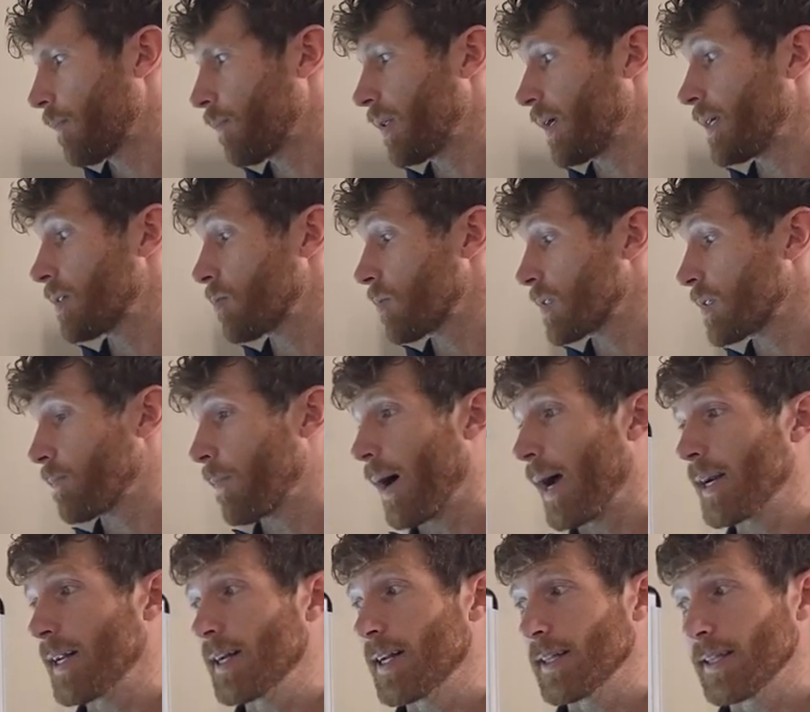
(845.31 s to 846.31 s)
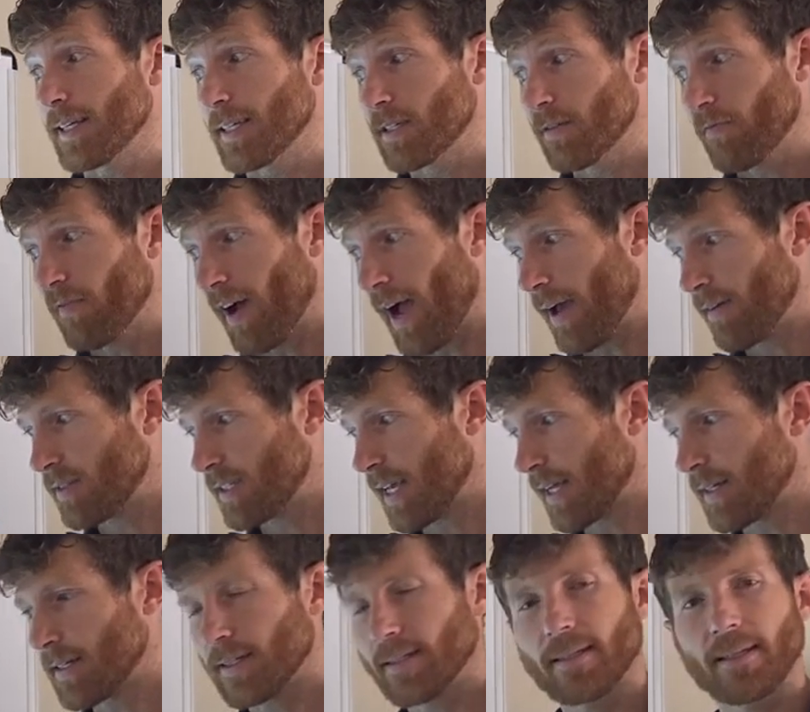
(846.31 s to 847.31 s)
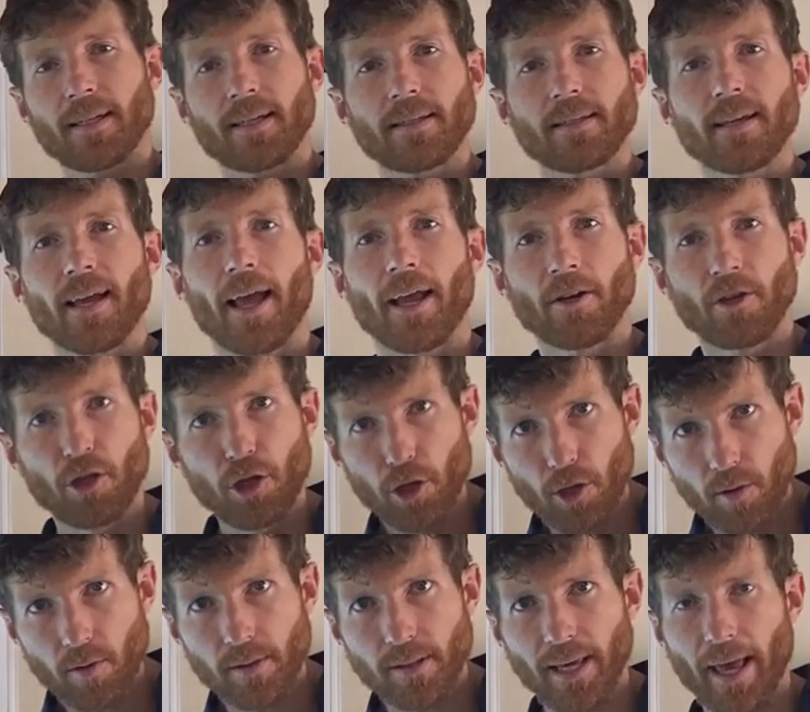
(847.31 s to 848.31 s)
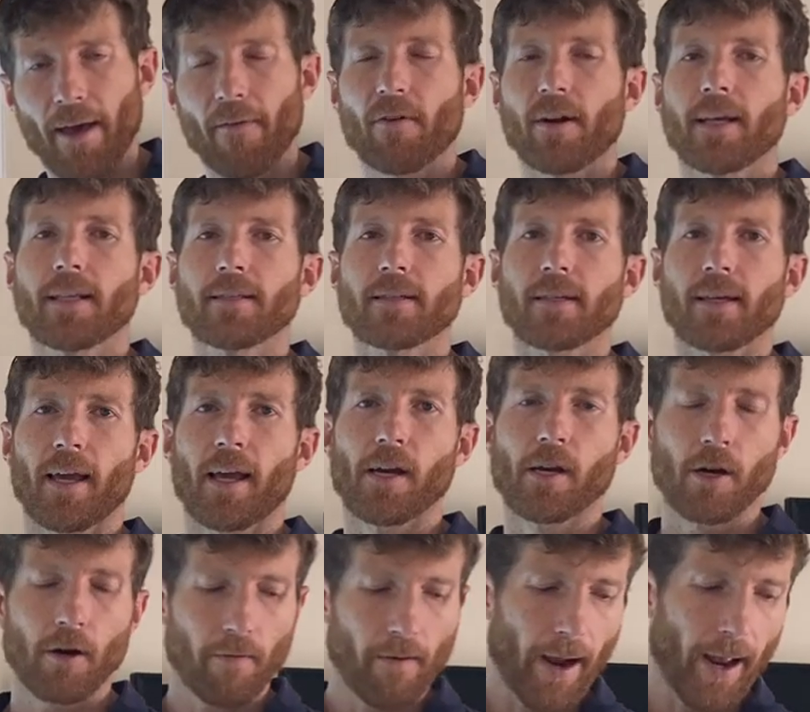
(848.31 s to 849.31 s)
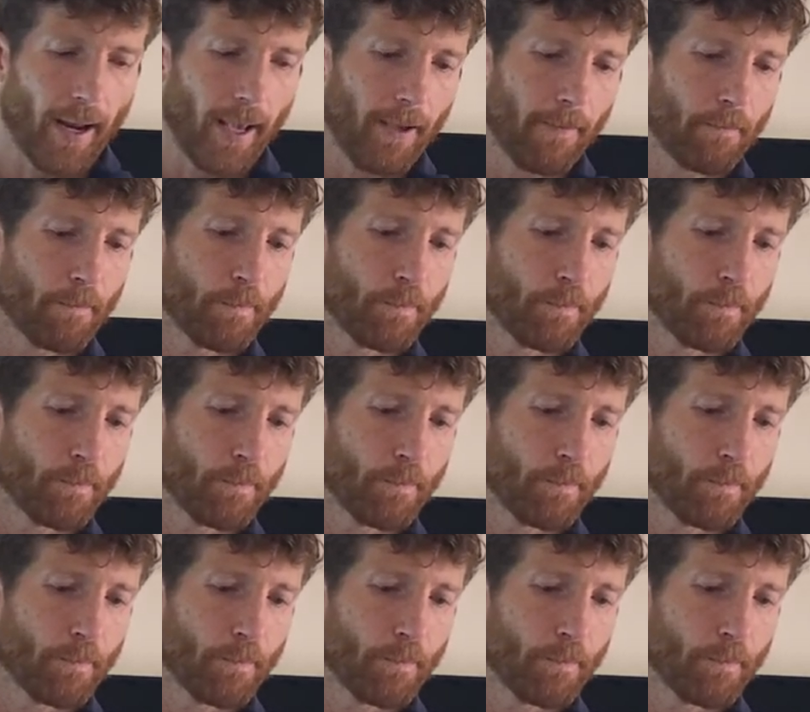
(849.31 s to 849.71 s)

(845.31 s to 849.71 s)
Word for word: Please respond in at least five sentences and use evidence in your writing.